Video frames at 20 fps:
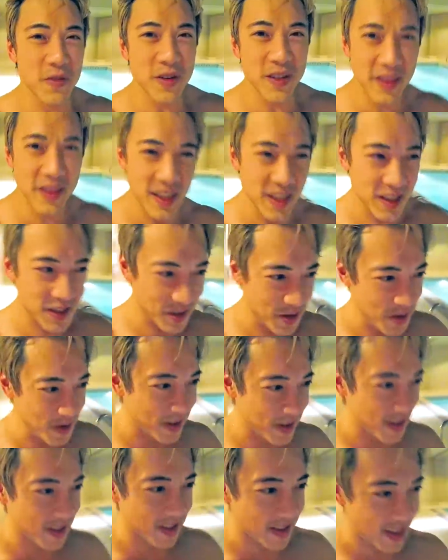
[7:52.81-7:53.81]
When they do
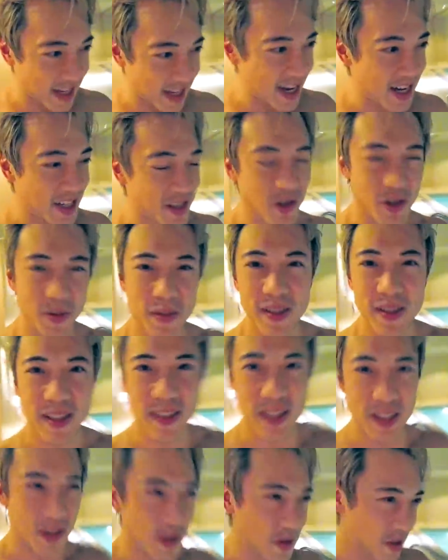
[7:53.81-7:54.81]
the kind of swimming that
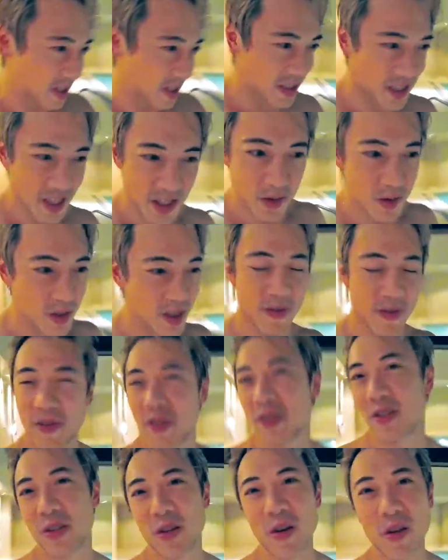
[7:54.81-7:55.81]
they do continuously
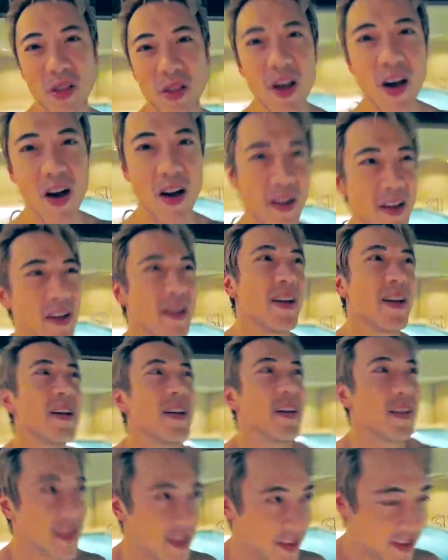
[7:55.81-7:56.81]
for so long,
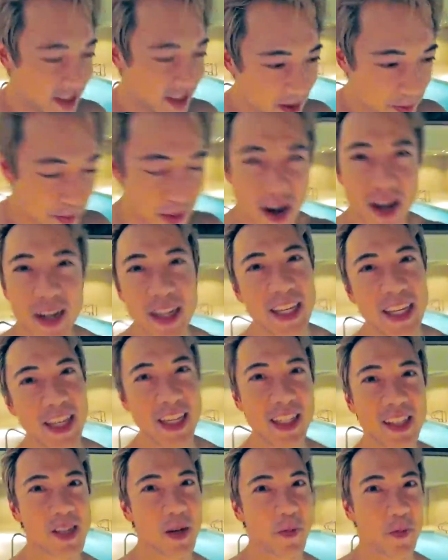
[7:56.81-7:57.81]
their body
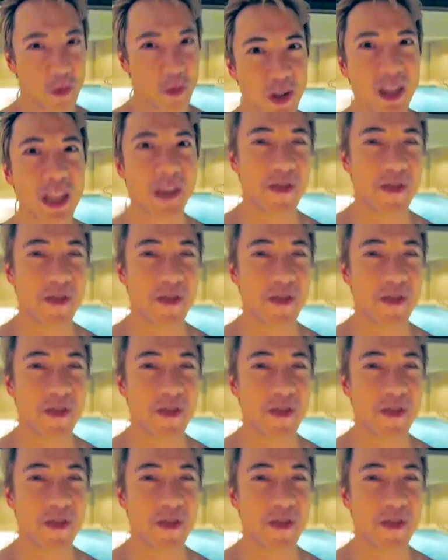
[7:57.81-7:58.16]
heats up really